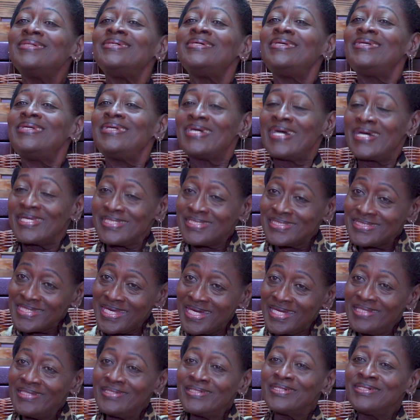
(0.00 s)
Yes,
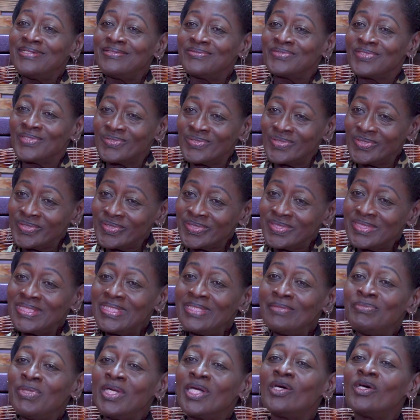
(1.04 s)
I look up to
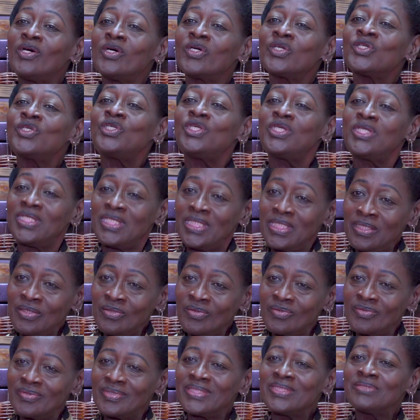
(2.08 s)
Rosie because she
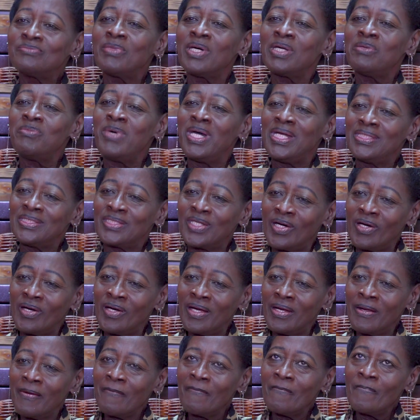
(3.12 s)
was my
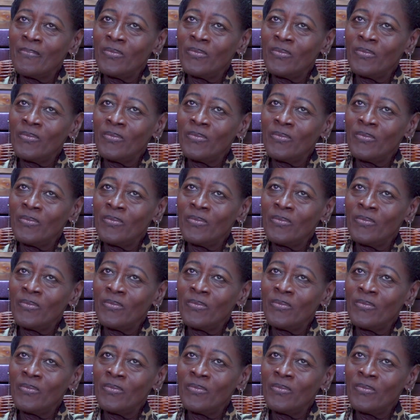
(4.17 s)
mentor.